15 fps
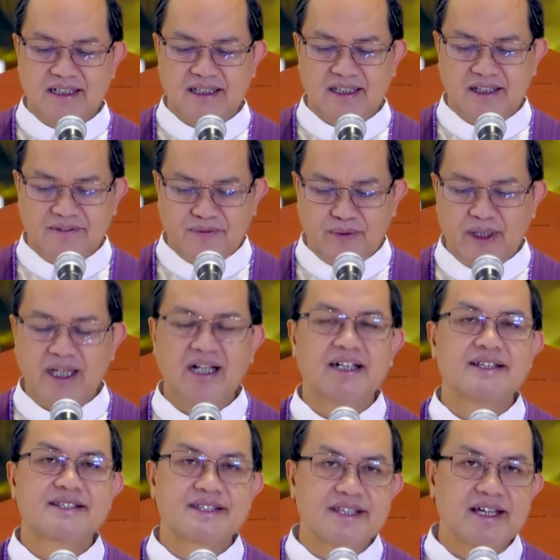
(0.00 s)
if we
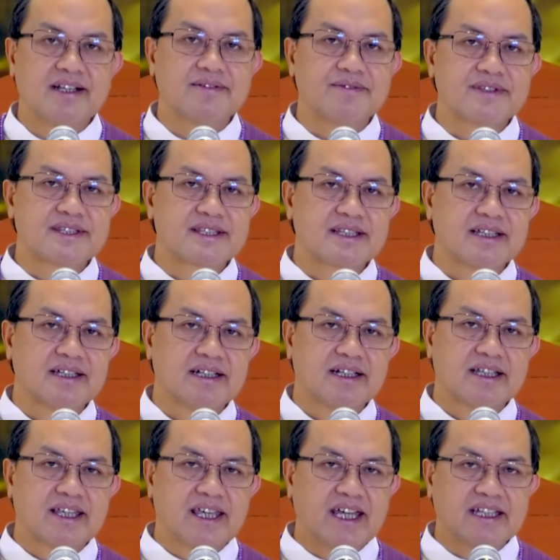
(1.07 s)
ourselves
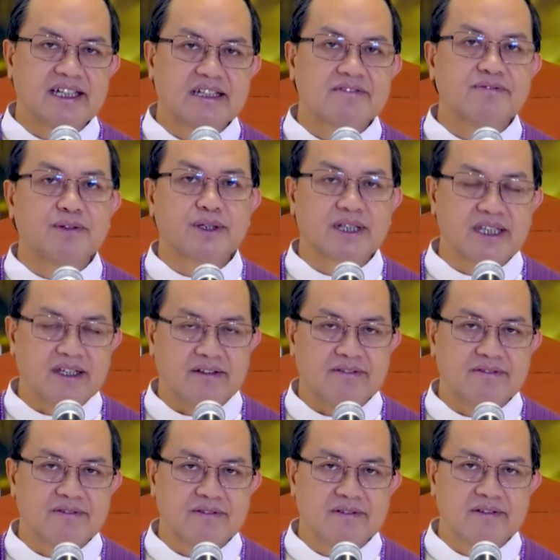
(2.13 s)
cannot forgive
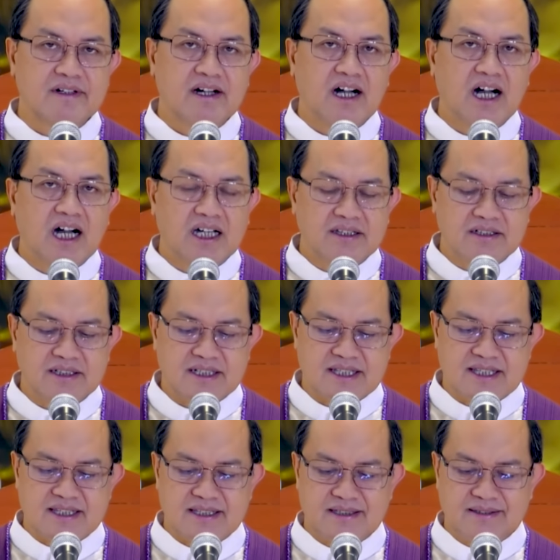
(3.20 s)

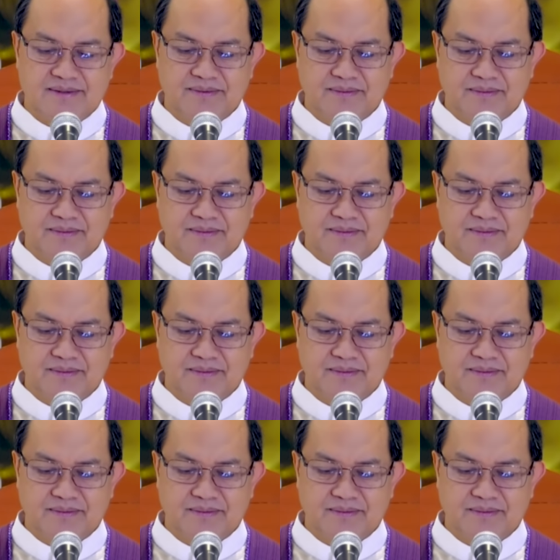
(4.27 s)
others.